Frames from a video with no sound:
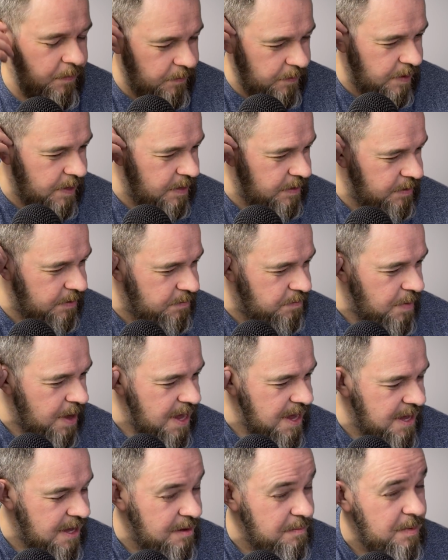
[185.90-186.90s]
It's
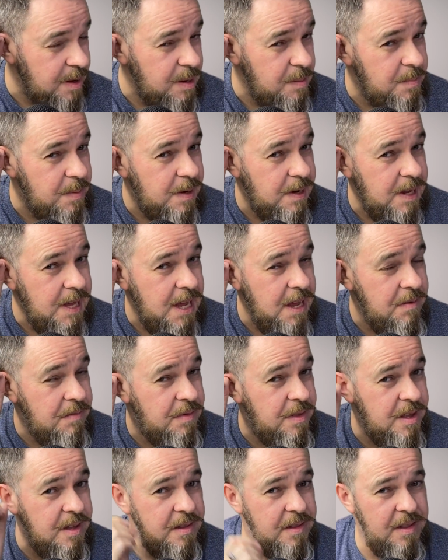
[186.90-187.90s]
making me believe
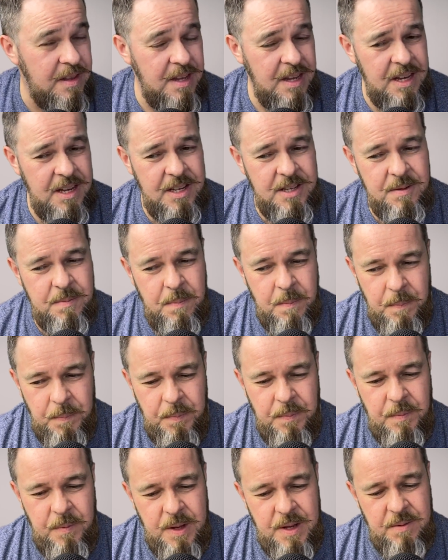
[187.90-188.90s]
that these
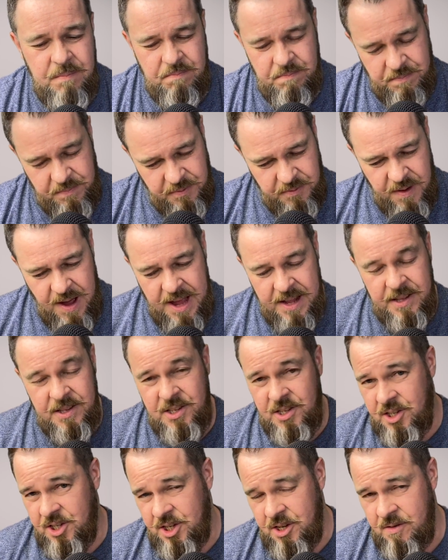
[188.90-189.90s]
fans,
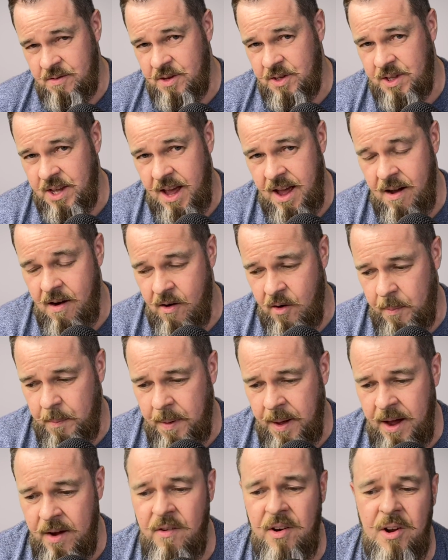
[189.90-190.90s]
as soon as they are
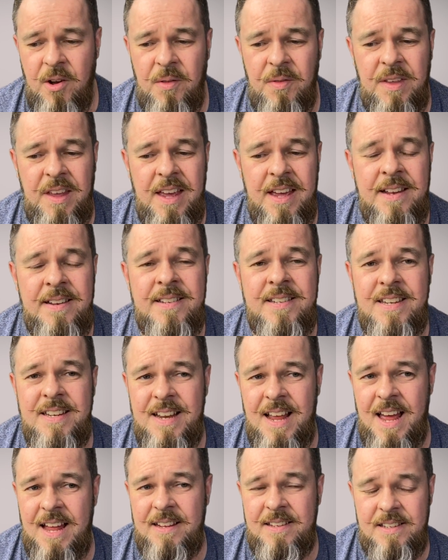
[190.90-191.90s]
appearing on the
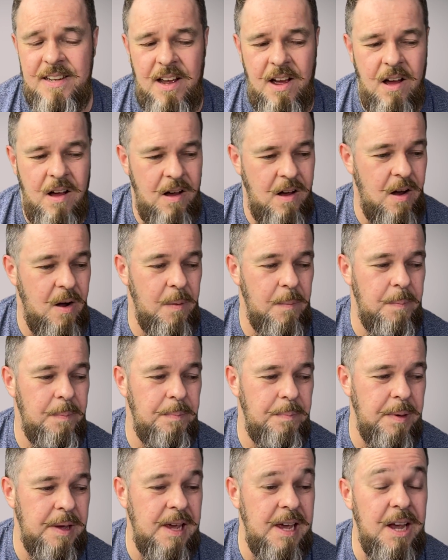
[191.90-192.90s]
internet, are
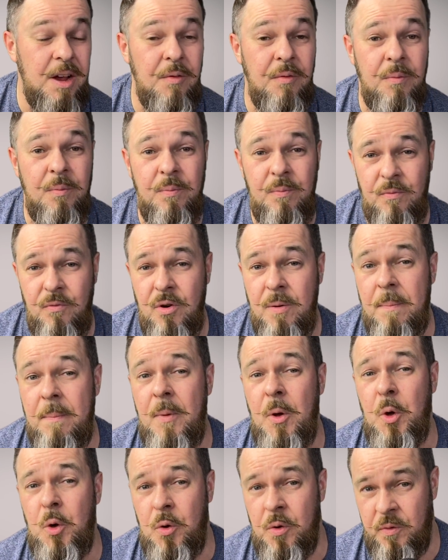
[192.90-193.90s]
being
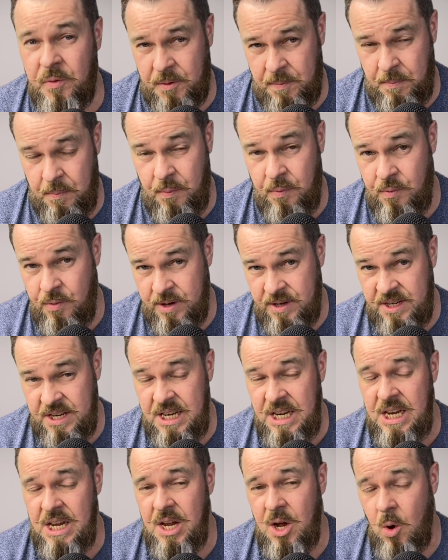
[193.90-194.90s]
removed
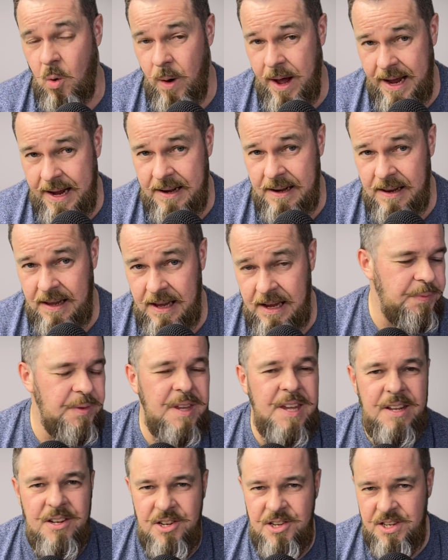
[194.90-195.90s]
pretty quickly.
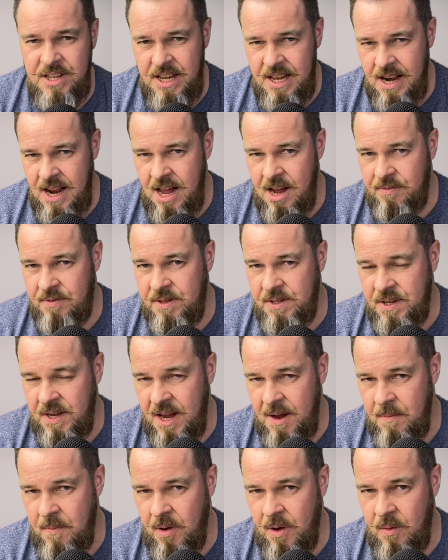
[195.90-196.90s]
You're just gonna have to
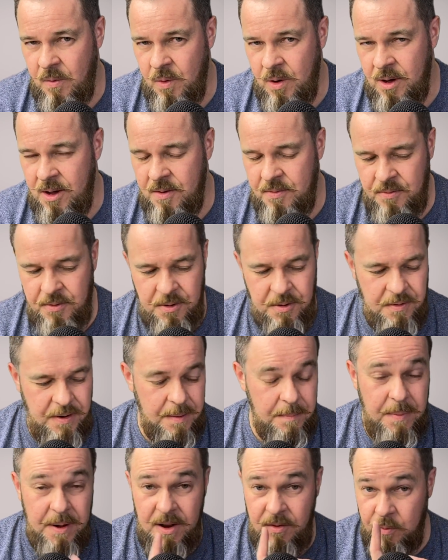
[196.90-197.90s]
take my word for
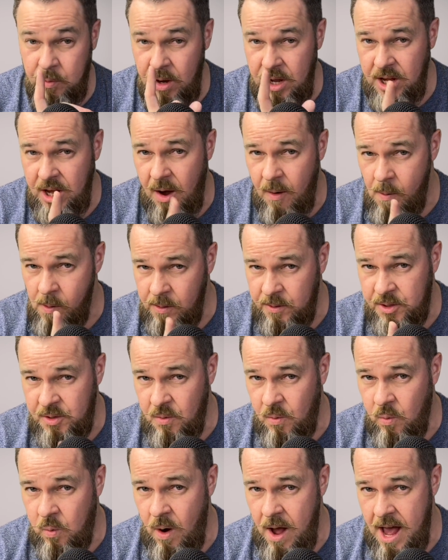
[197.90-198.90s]
it. But if we go on to
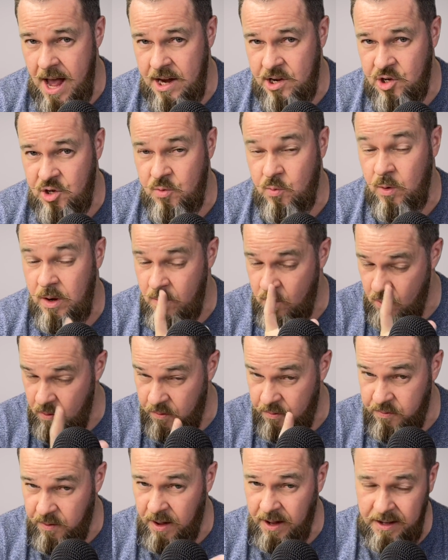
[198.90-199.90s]
Wish, we will
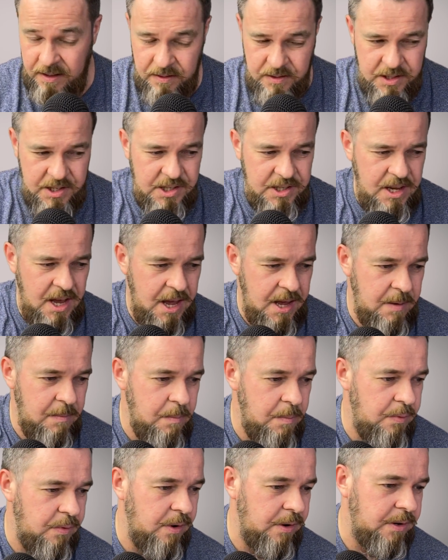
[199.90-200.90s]
find the same
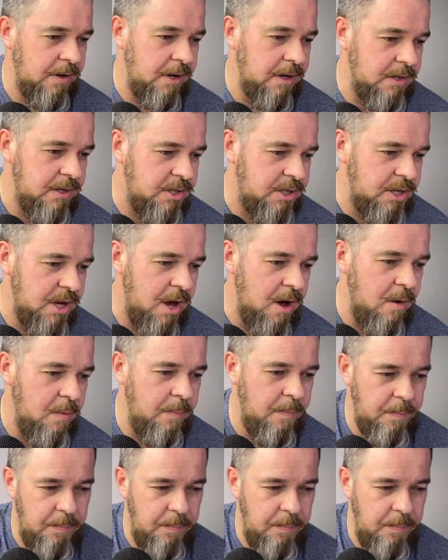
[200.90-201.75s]
product, so